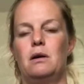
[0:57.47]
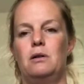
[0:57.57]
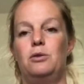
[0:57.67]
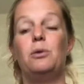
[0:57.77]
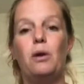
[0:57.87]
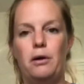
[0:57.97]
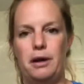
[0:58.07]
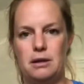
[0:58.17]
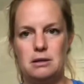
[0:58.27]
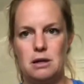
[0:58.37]
do all
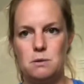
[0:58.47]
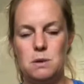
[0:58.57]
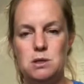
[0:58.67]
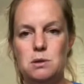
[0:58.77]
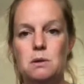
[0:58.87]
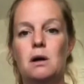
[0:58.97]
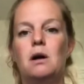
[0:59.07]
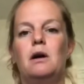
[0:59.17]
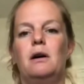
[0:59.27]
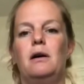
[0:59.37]
the exercise with you,
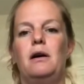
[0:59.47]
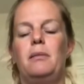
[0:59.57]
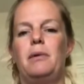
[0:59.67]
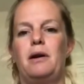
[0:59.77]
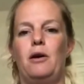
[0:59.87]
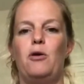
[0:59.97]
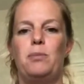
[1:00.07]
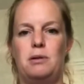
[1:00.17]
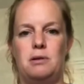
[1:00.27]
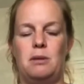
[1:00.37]
but I
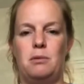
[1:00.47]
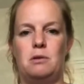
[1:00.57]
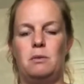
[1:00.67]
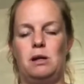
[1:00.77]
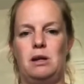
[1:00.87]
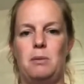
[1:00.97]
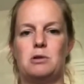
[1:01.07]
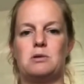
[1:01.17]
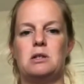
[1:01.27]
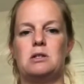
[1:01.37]
hope with the
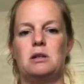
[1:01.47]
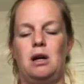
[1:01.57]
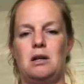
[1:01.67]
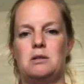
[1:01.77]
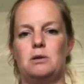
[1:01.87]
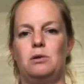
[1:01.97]
demonstration that I still